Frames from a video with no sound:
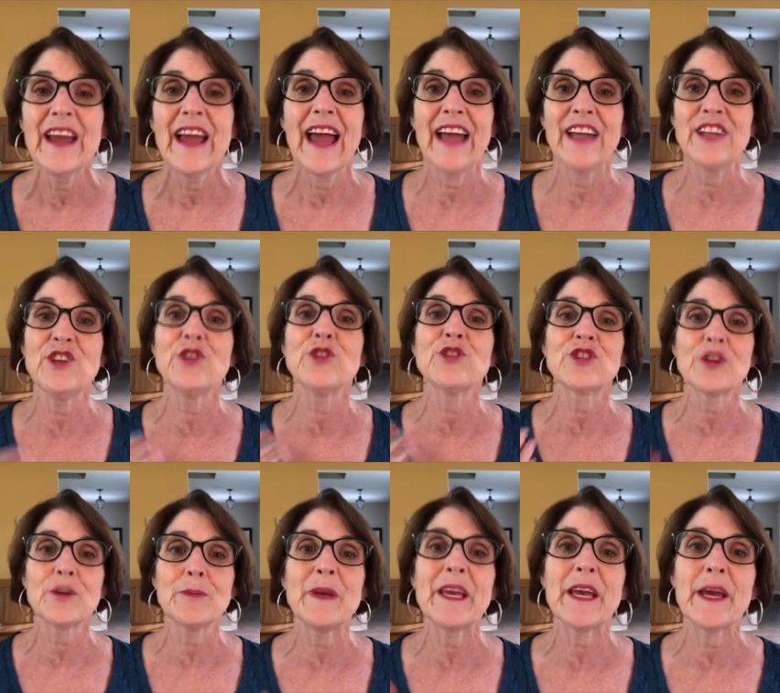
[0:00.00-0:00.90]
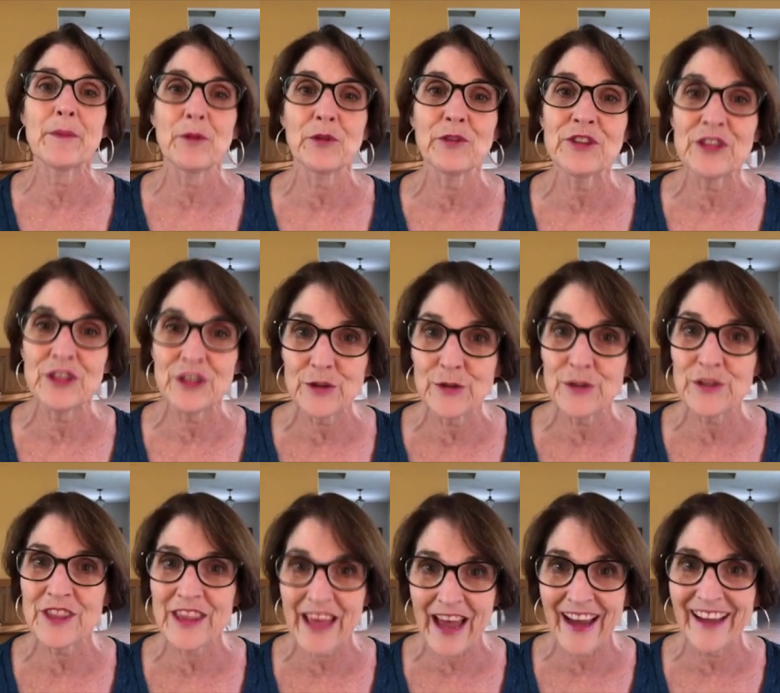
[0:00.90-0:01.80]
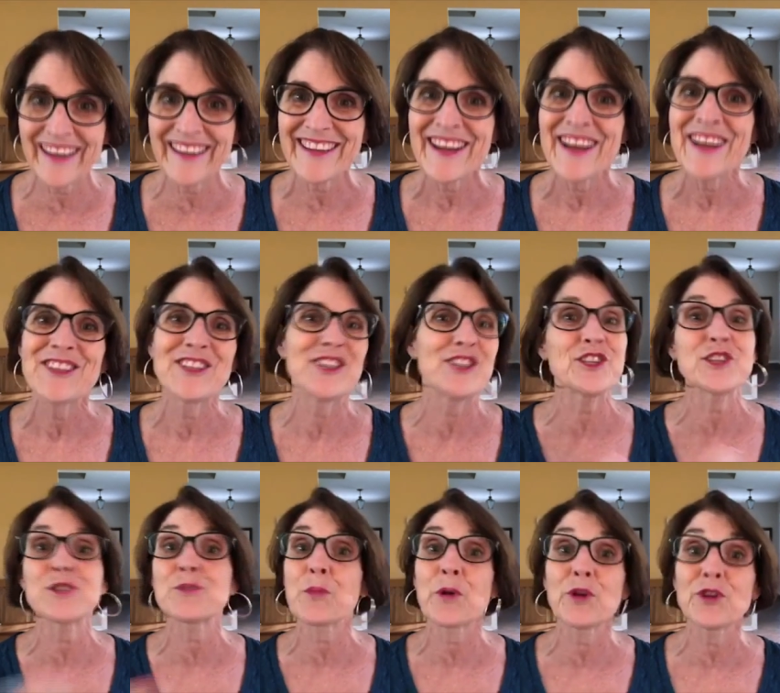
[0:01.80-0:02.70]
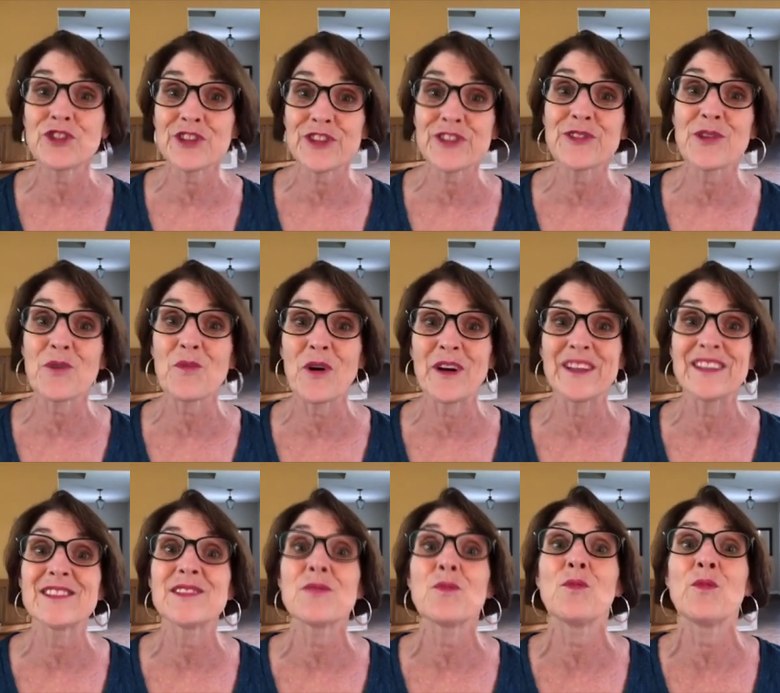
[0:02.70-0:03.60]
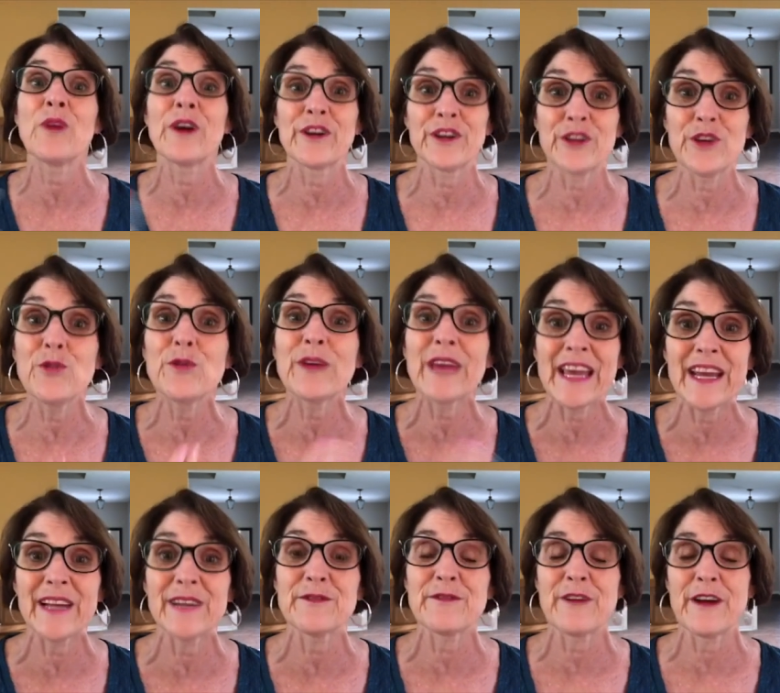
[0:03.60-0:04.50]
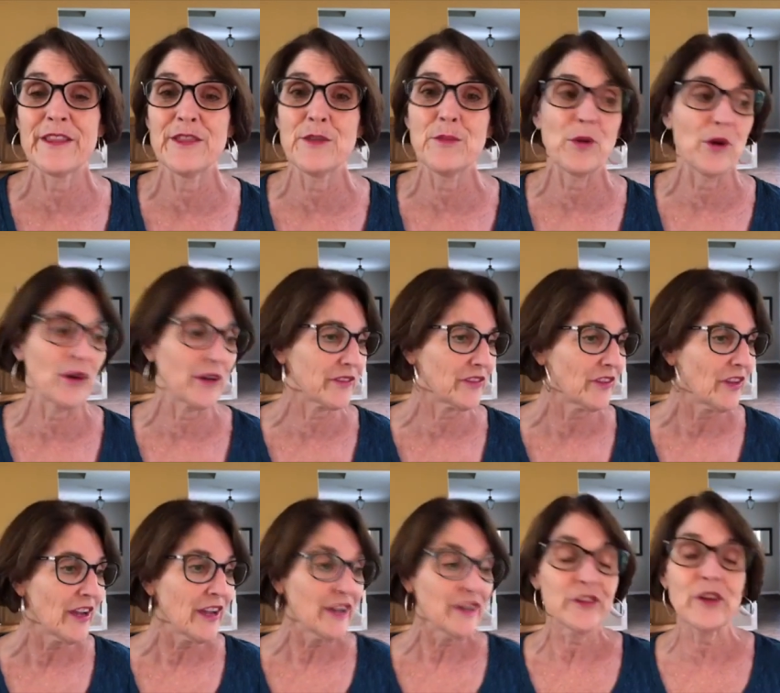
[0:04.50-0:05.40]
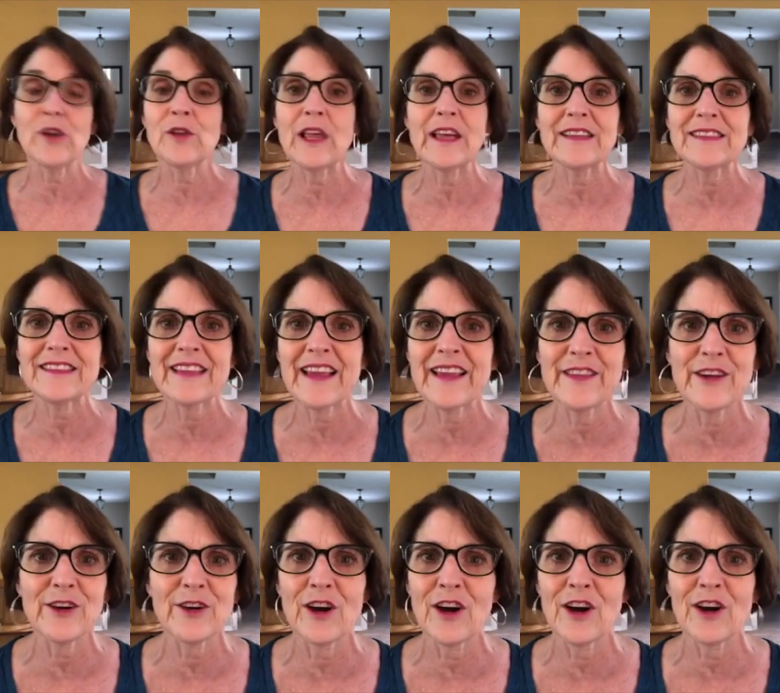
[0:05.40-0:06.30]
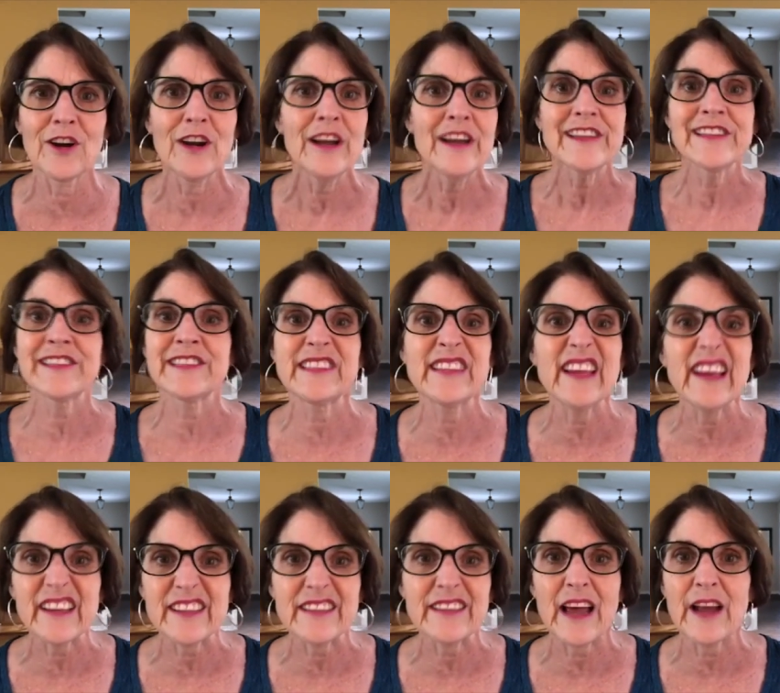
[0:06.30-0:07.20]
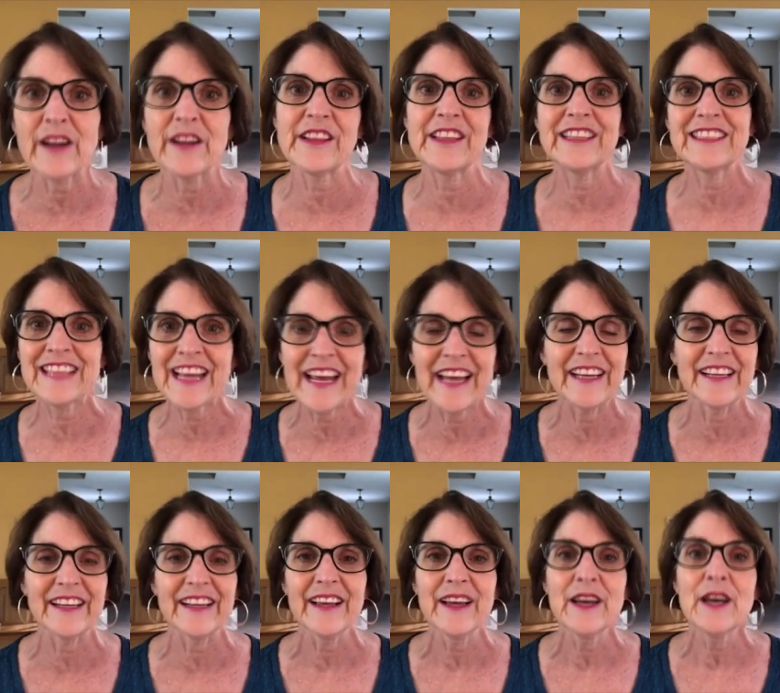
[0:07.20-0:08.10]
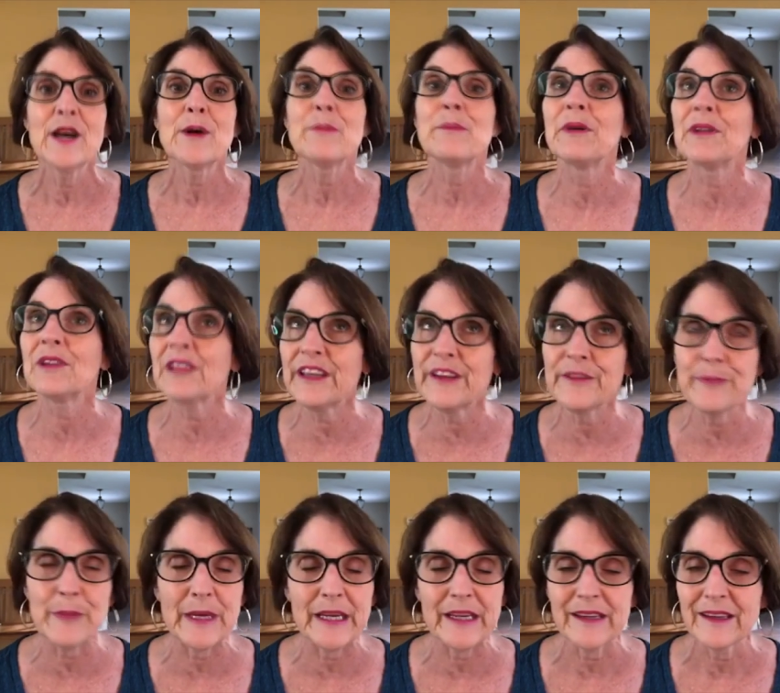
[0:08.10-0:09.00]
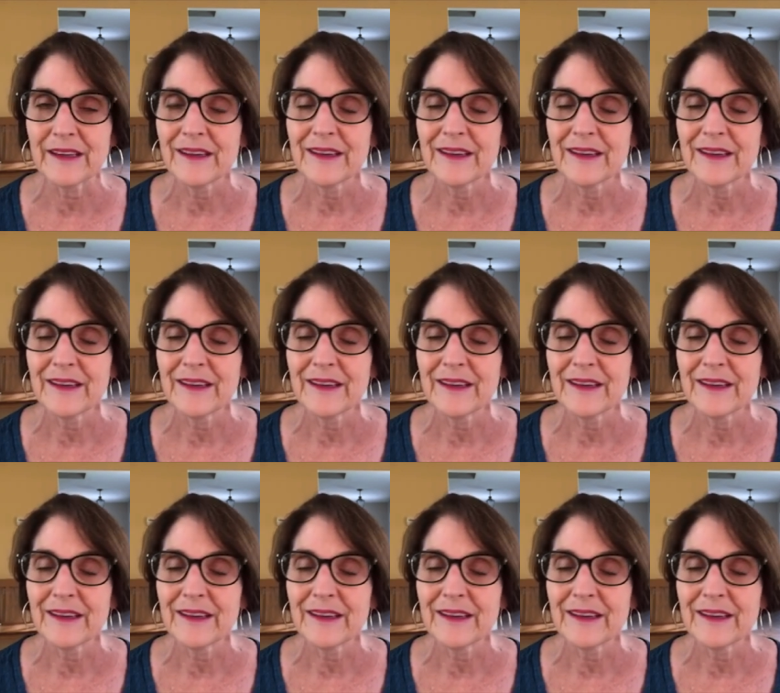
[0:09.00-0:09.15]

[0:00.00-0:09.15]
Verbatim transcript: and you should be able to use that to just purchase the ones where you can find the books. So let's say there are 6 out of the 10. Believe me,